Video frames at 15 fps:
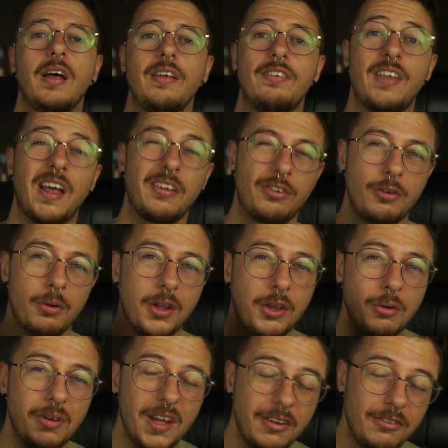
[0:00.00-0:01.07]
and thanks to a
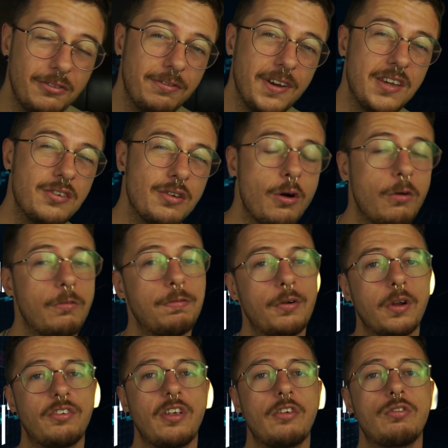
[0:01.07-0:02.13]
unique feature of
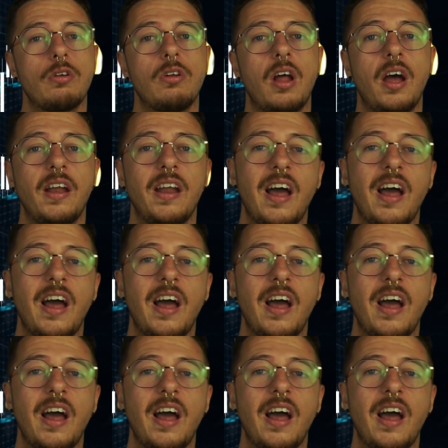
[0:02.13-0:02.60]
Forex Online,